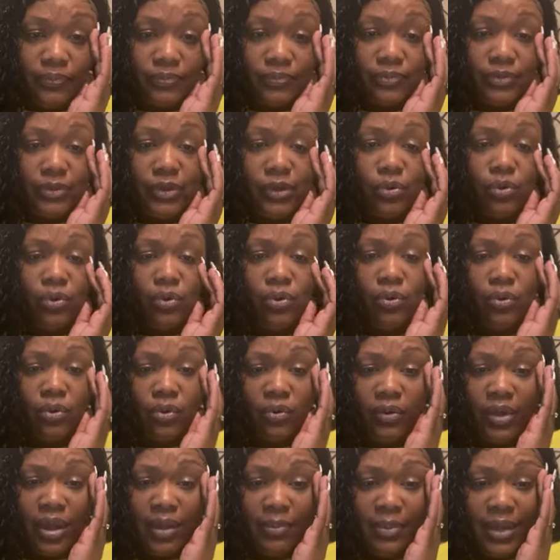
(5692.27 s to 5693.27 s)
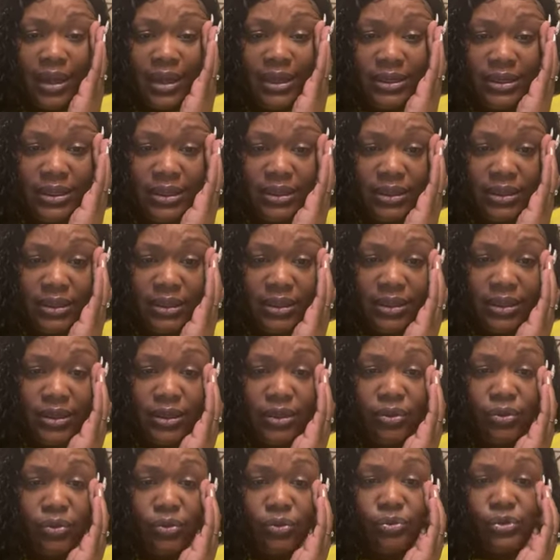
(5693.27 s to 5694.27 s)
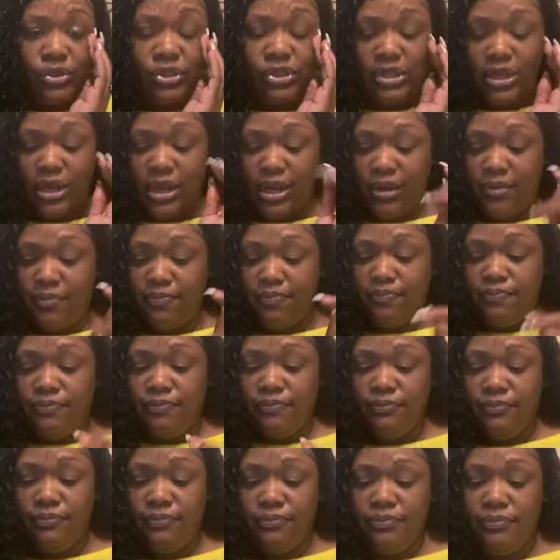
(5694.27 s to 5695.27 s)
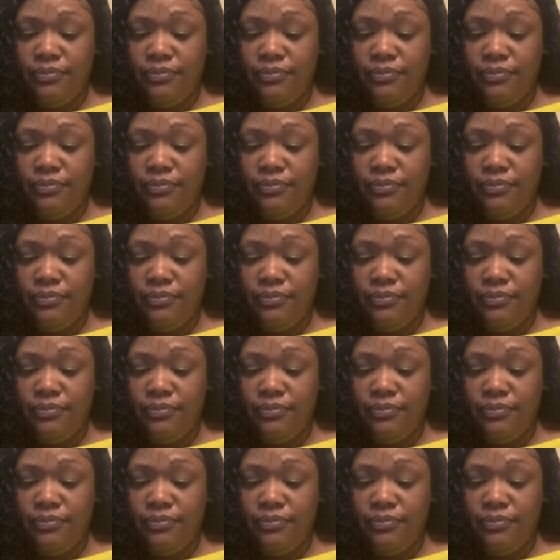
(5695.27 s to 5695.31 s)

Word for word: God as you obey